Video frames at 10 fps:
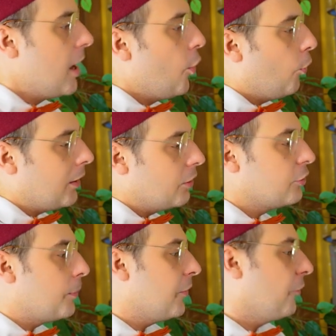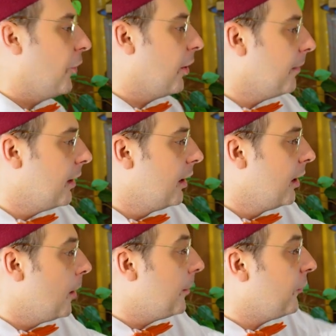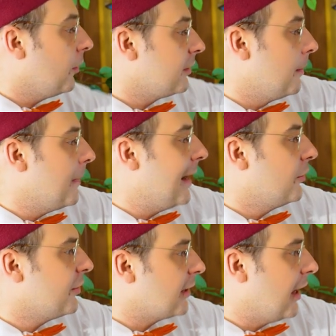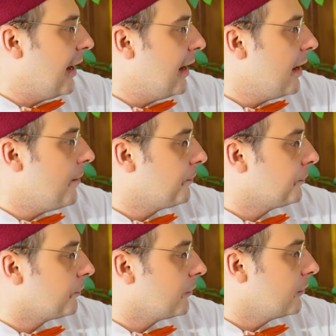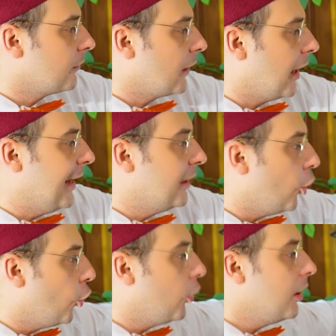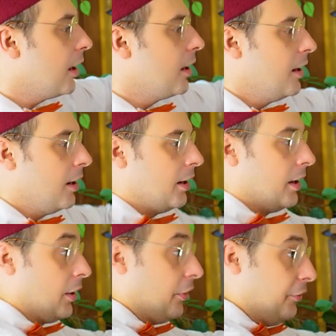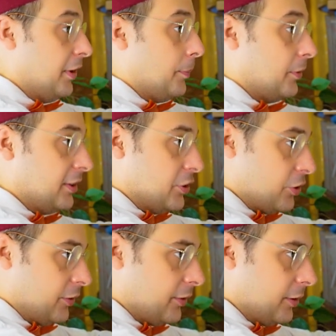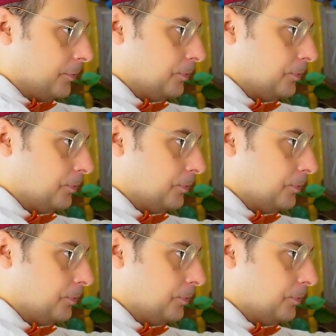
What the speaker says: One also performs the minor scale in all three positions